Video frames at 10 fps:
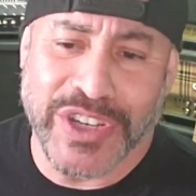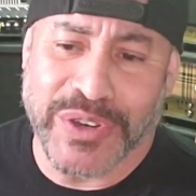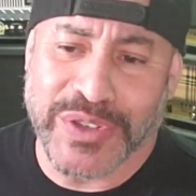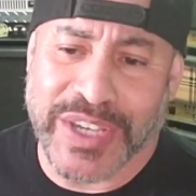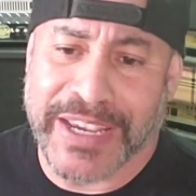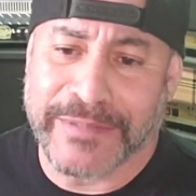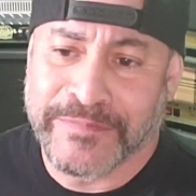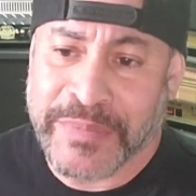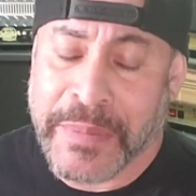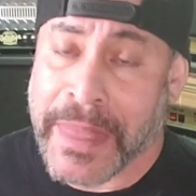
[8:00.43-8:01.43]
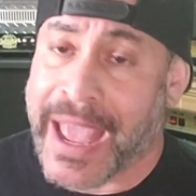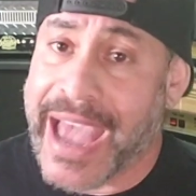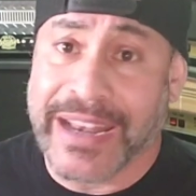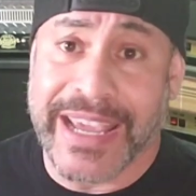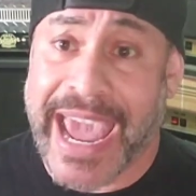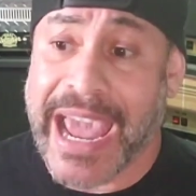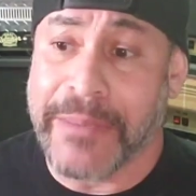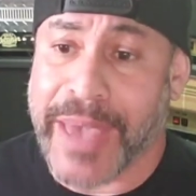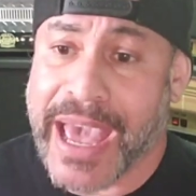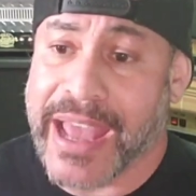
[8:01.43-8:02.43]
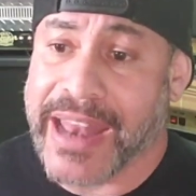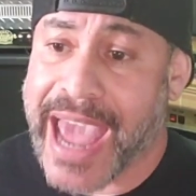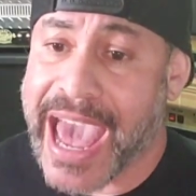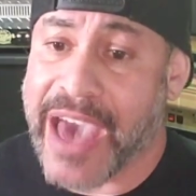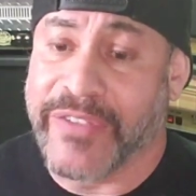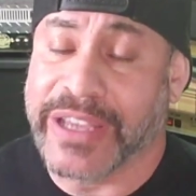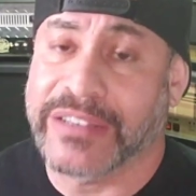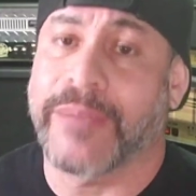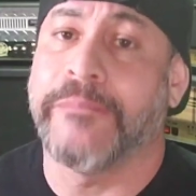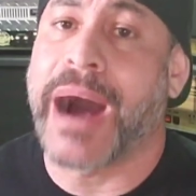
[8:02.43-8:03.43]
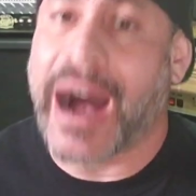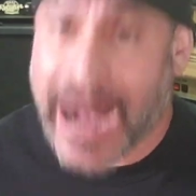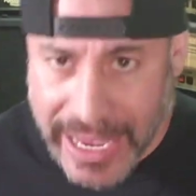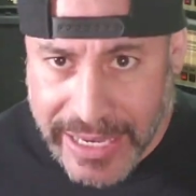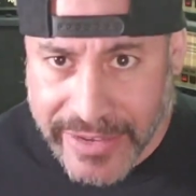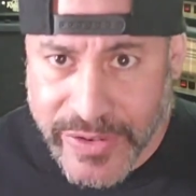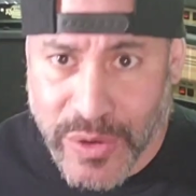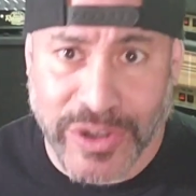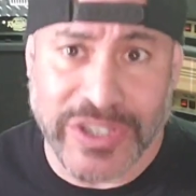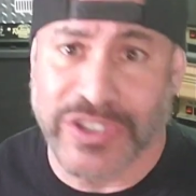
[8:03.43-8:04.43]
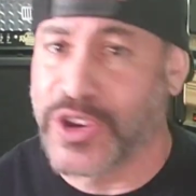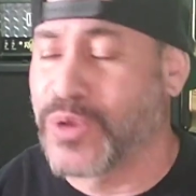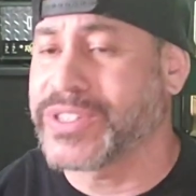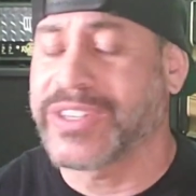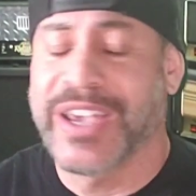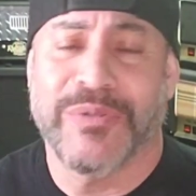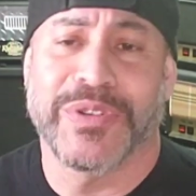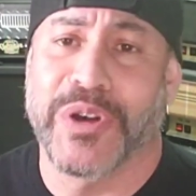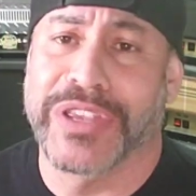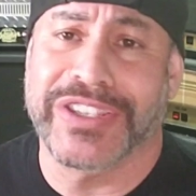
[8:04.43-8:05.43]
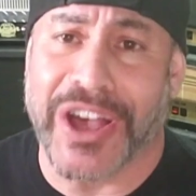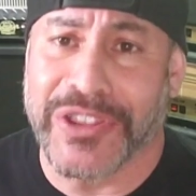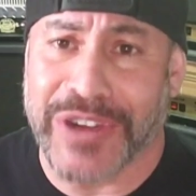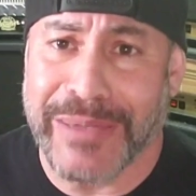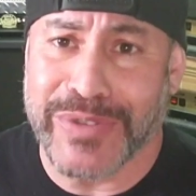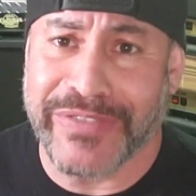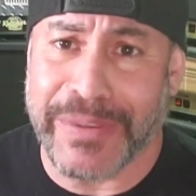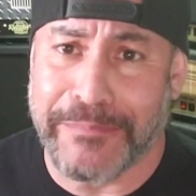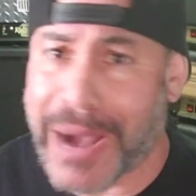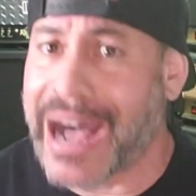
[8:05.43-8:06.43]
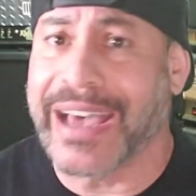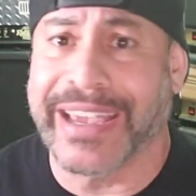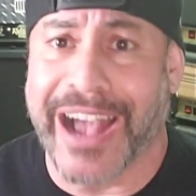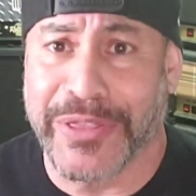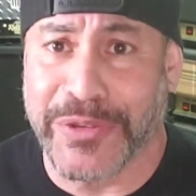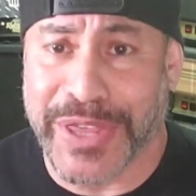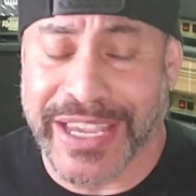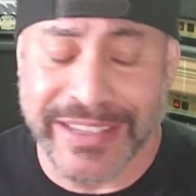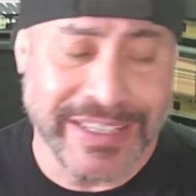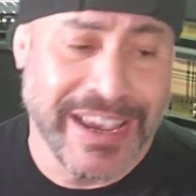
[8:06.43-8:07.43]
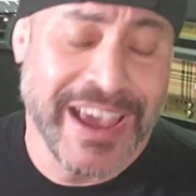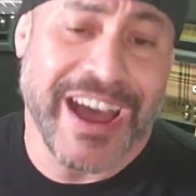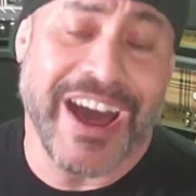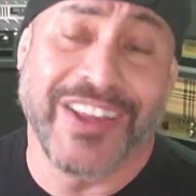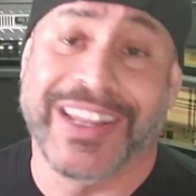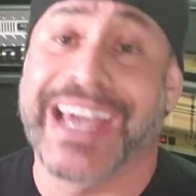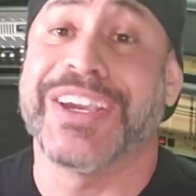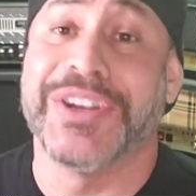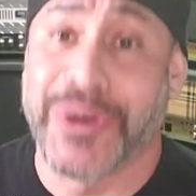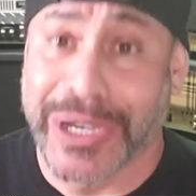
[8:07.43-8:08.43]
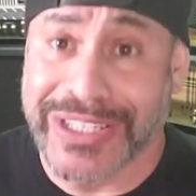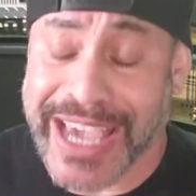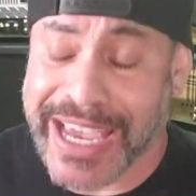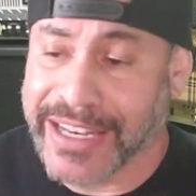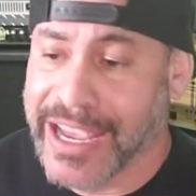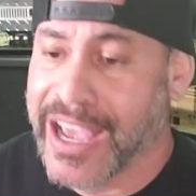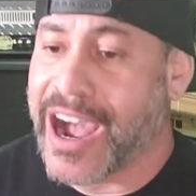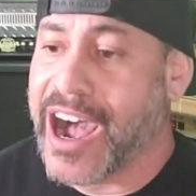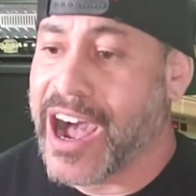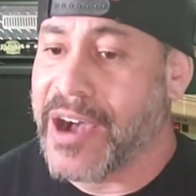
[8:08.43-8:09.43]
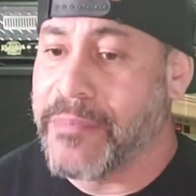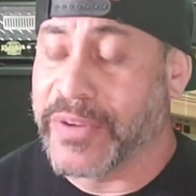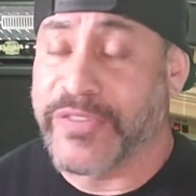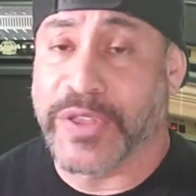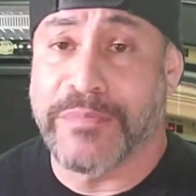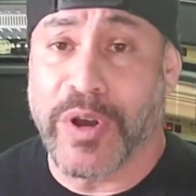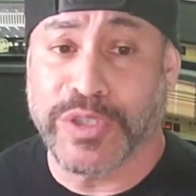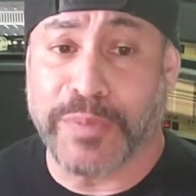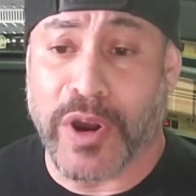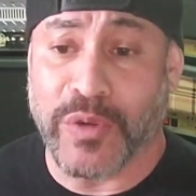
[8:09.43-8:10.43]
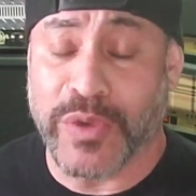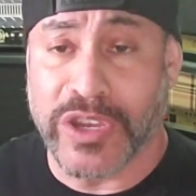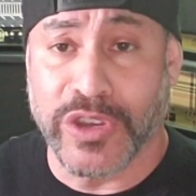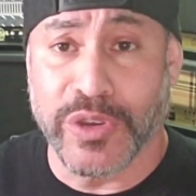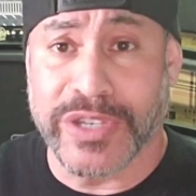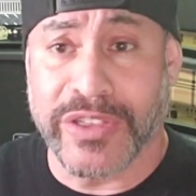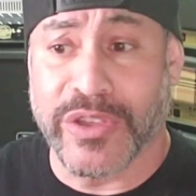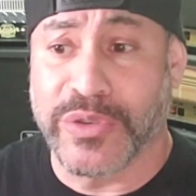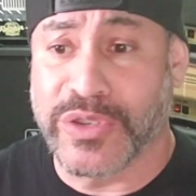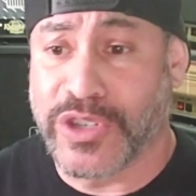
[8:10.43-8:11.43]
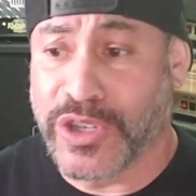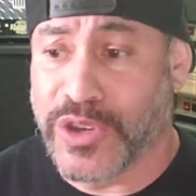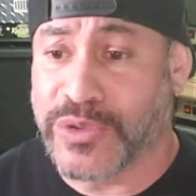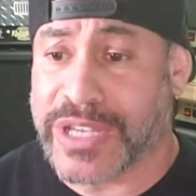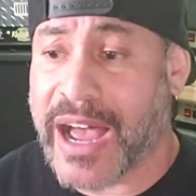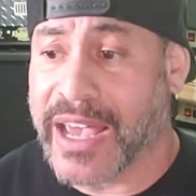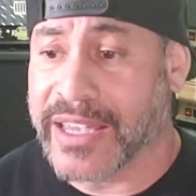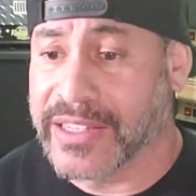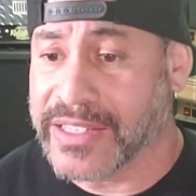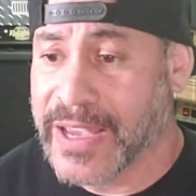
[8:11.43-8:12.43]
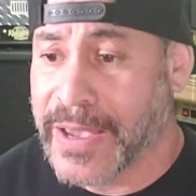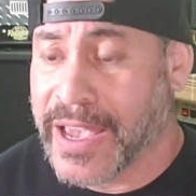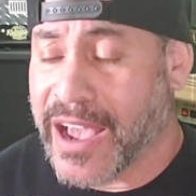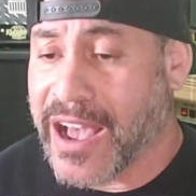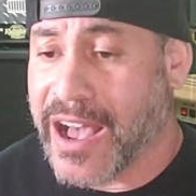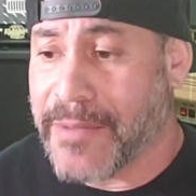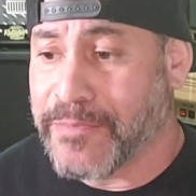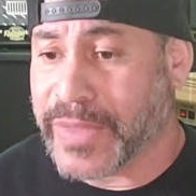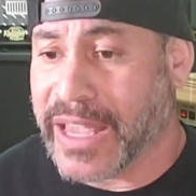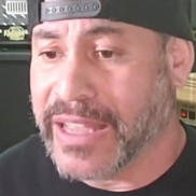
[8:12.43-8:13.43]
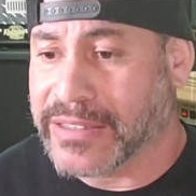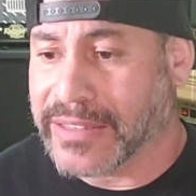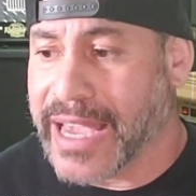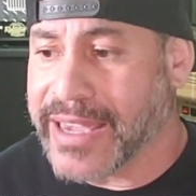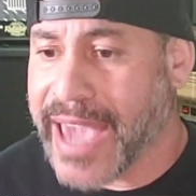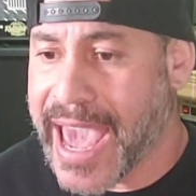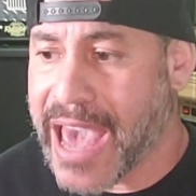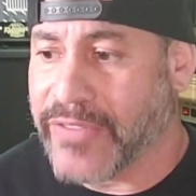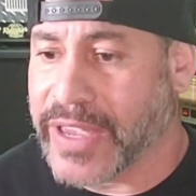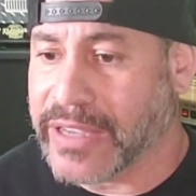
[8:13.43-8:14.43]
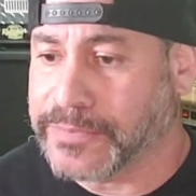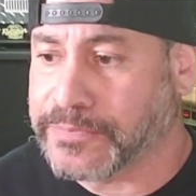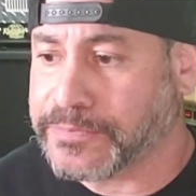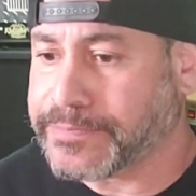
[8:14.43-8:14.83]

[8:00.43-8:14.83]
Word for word: using any amp and having to buy, of course, because you always, with all these other amps, you have to buy other things uh, like a noise gate. Uh, but for the most part, when you're using those two dials, um, it's like having,